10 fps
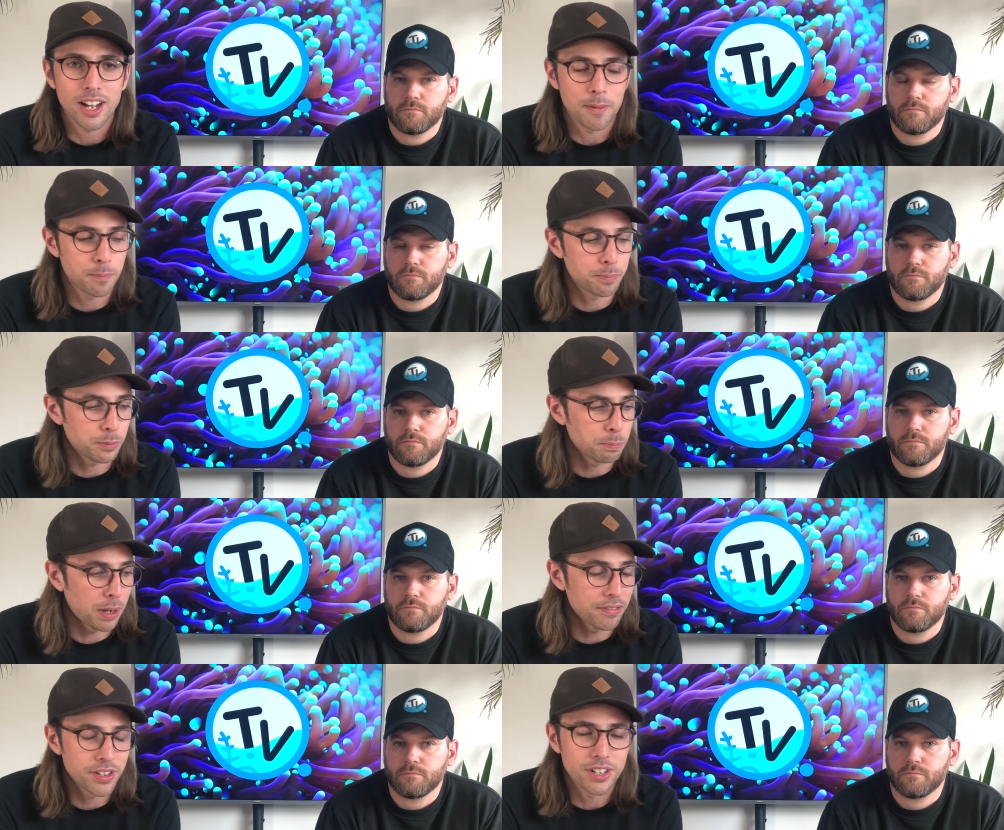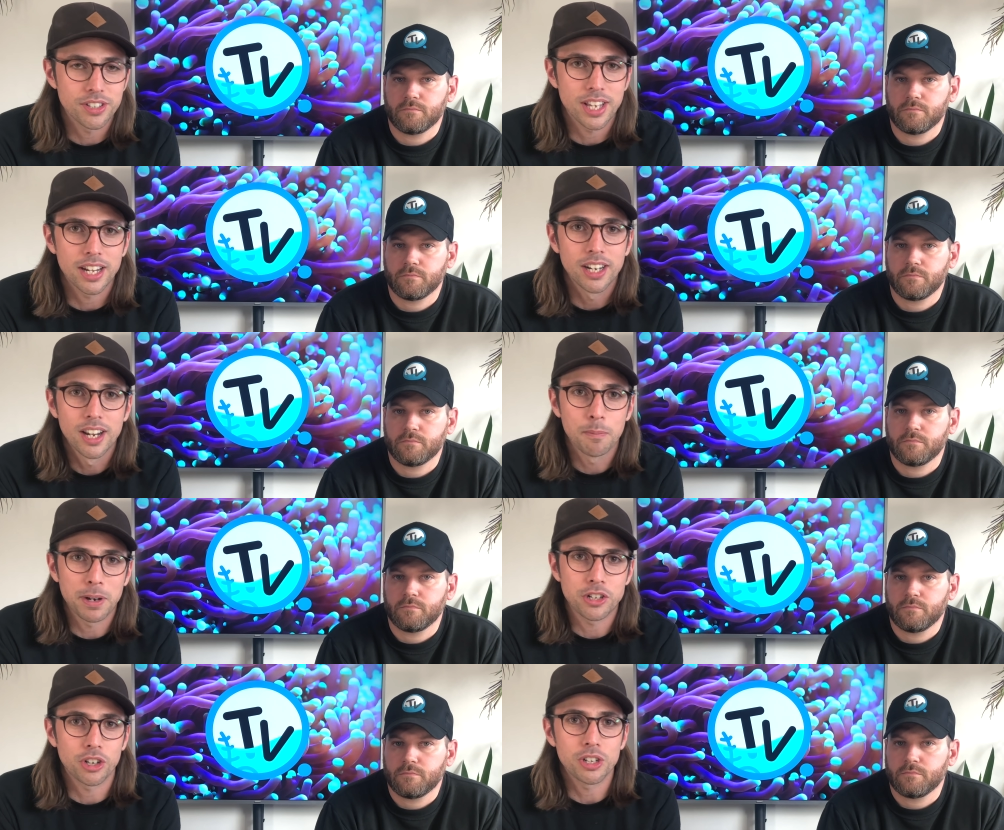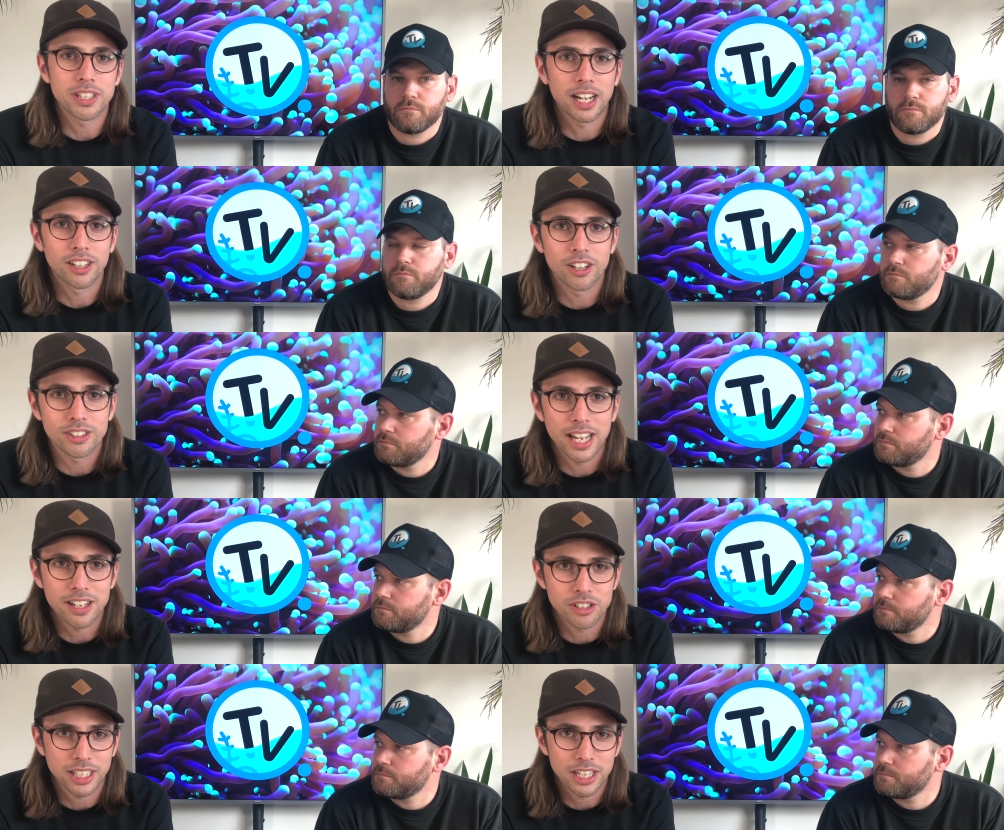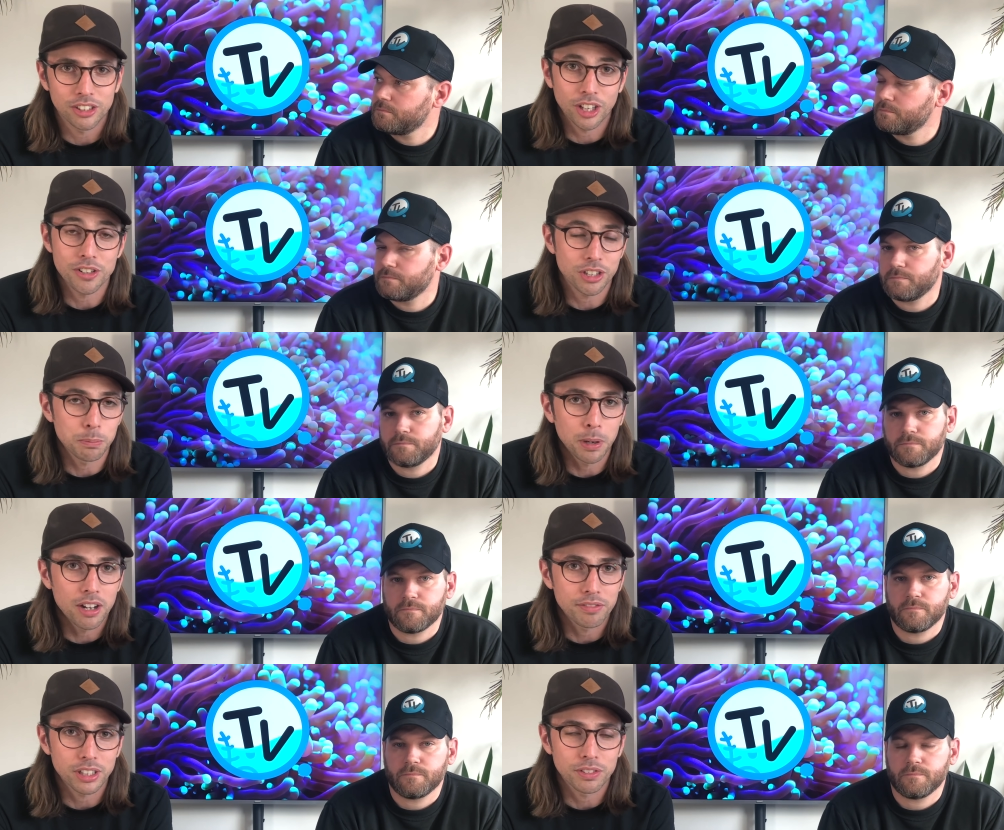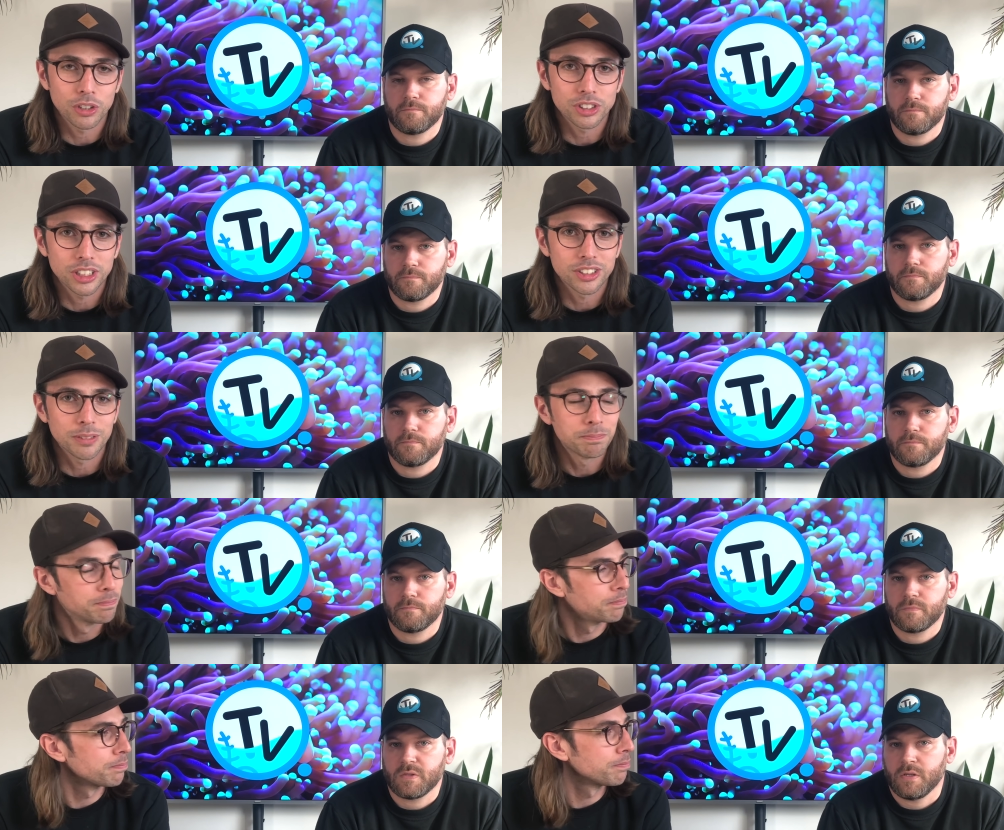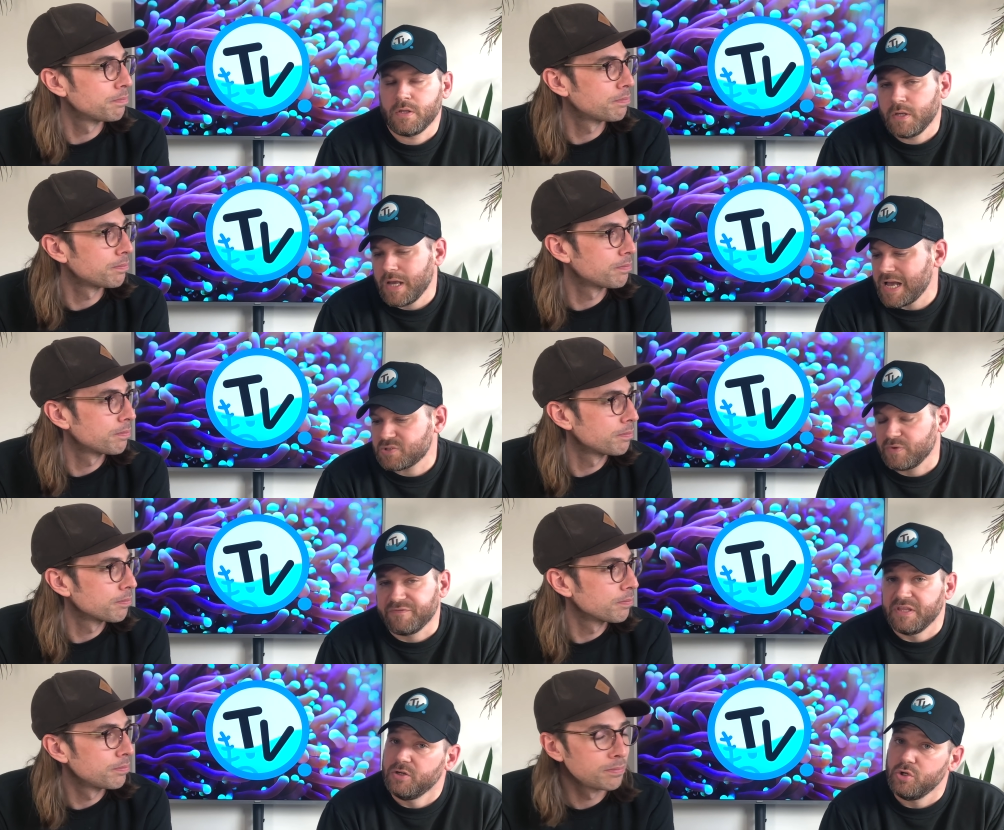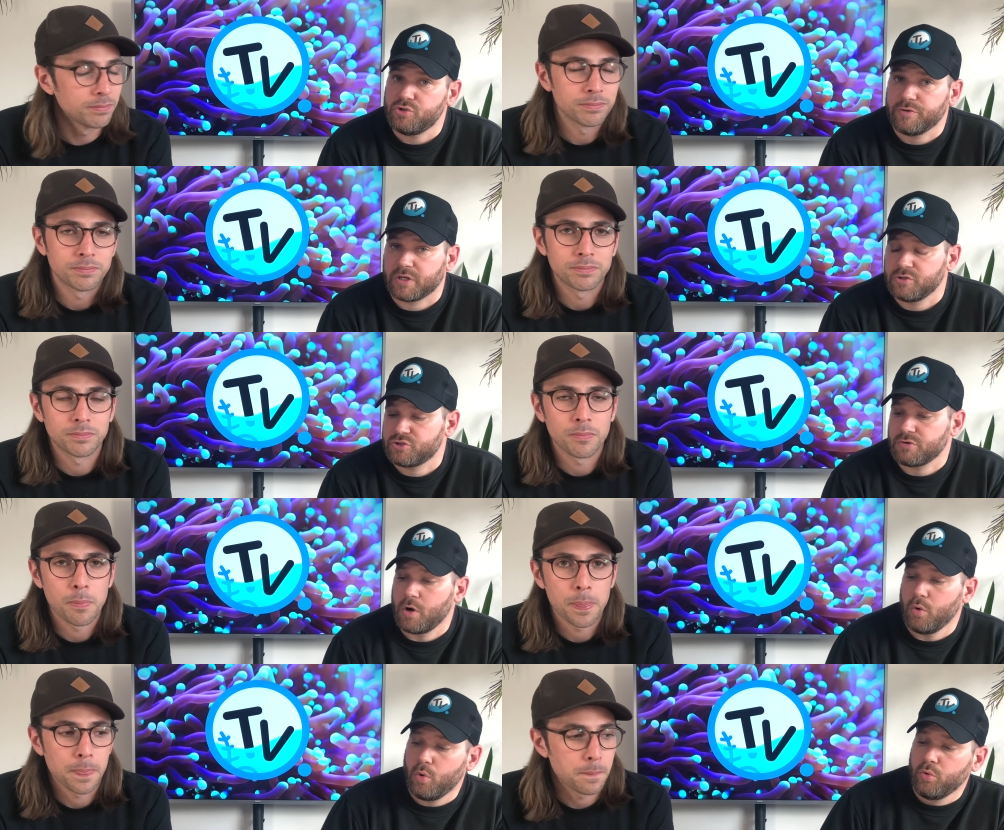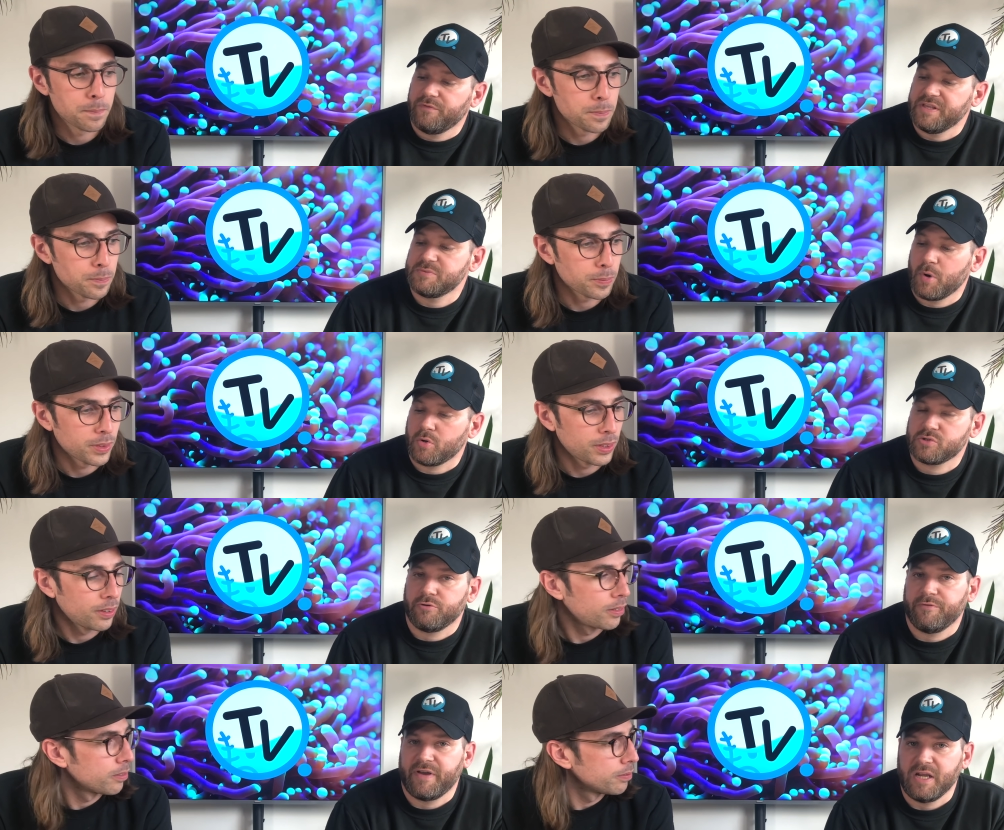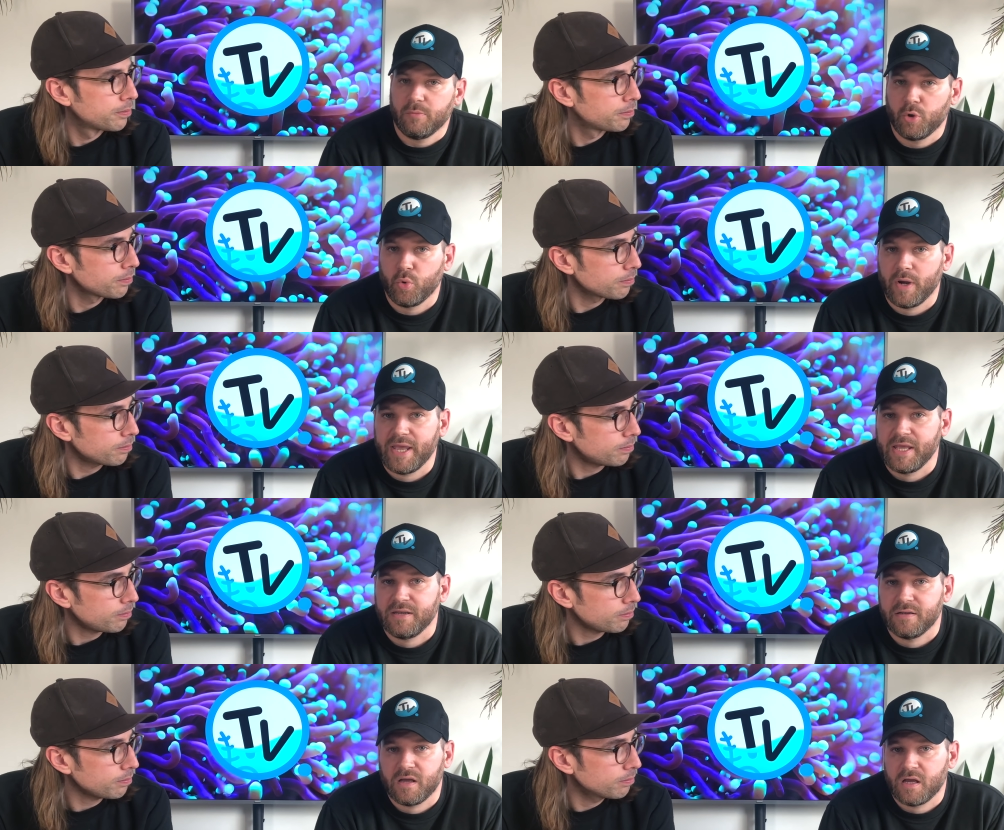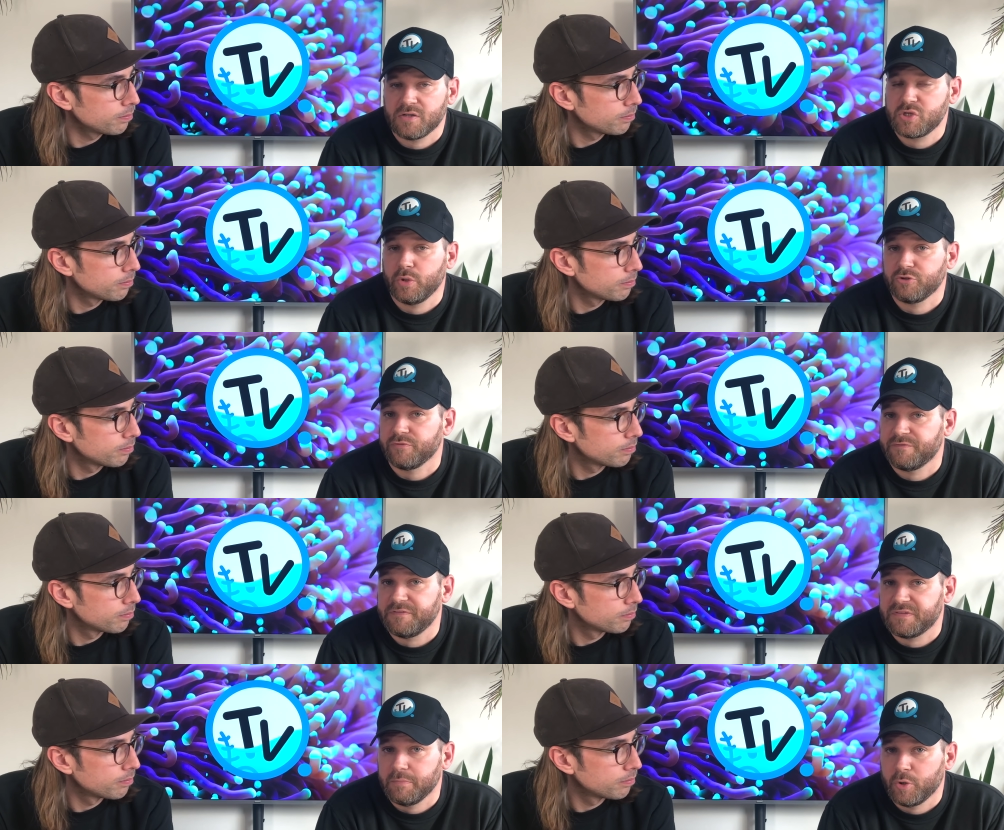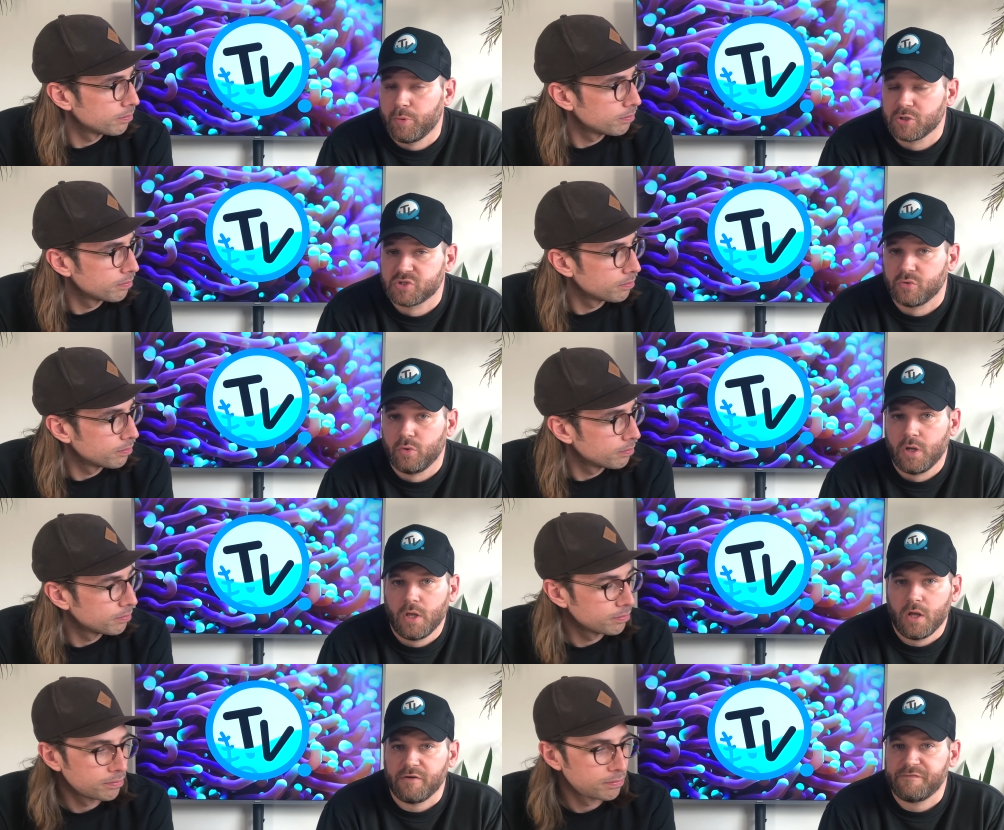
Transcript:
Speaker 1: um, buffers, then make sure you download that to get your dosing perfect for your system.
Speaker 2: As with the nutrient control, all of these bottles are available in a 250ml bottle, a